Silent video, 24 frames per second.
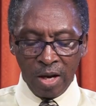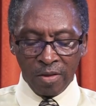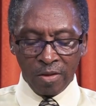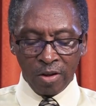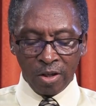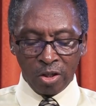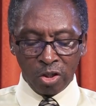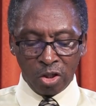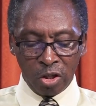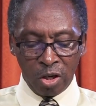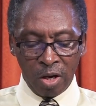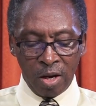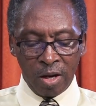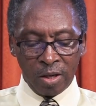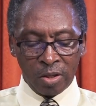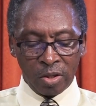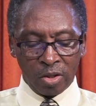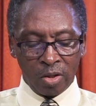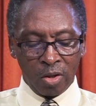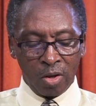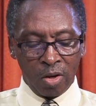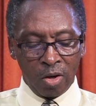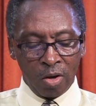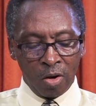the
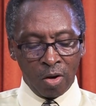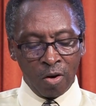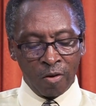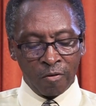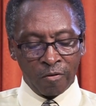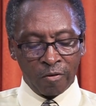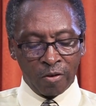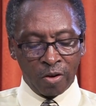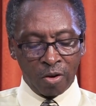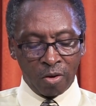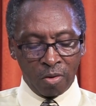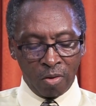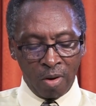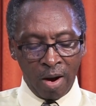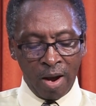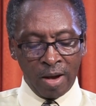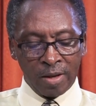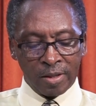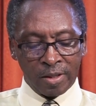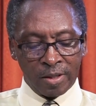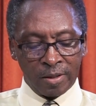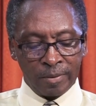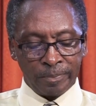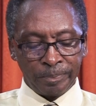church of
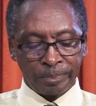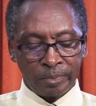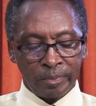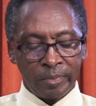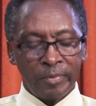Christ.